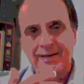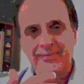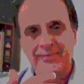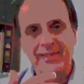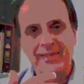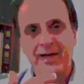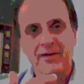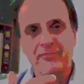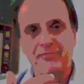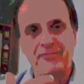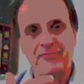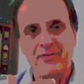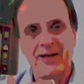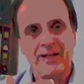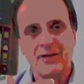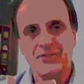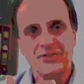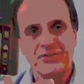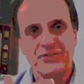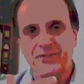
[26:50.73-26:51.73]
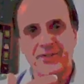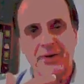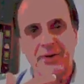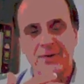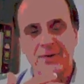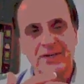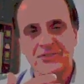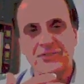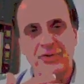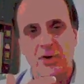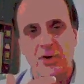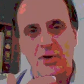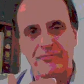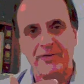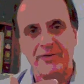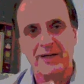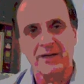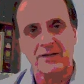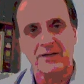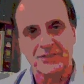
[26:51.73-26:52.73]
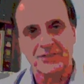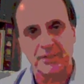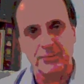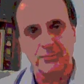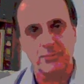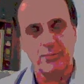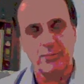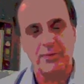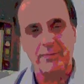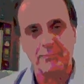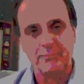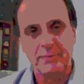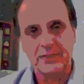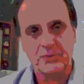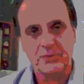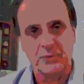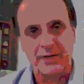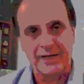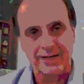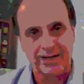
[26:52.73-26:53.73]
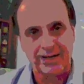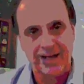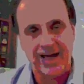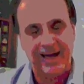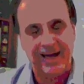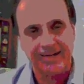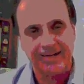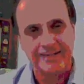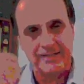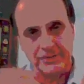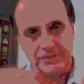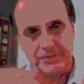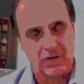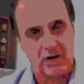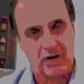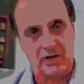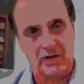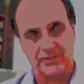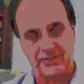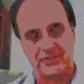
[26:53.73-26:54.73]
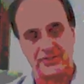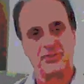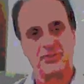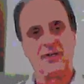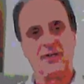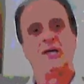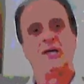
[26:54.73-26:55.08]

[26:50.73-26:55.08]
There is no fellowship between light and darkness.